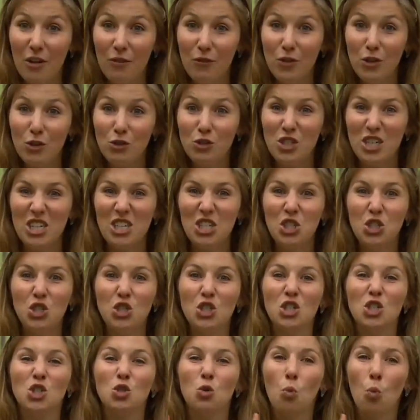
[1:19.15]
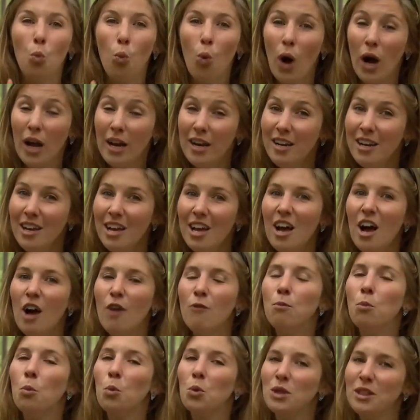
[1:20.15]
Refuge is just one
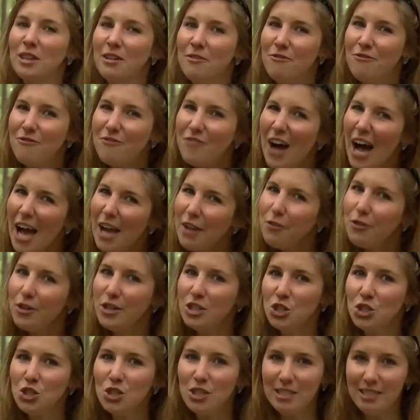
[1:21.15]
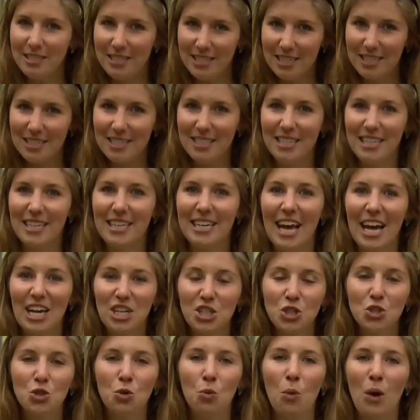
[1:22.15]
of more than 560
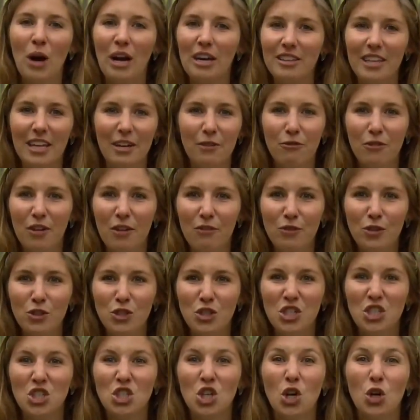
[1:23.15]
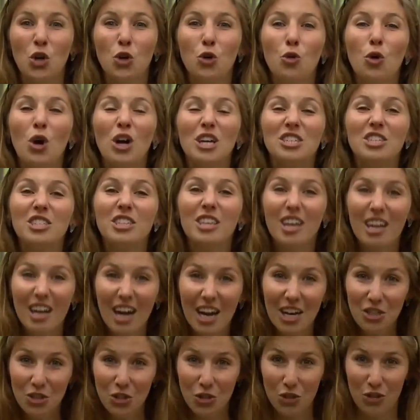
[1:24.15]
national wildlife refuges across the
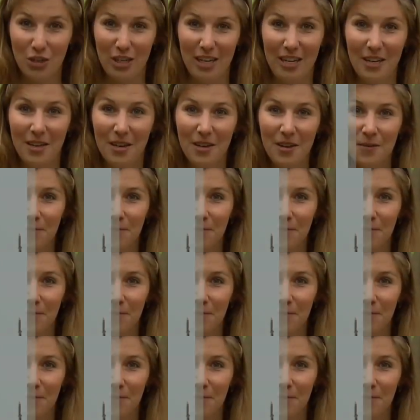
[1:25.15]
country.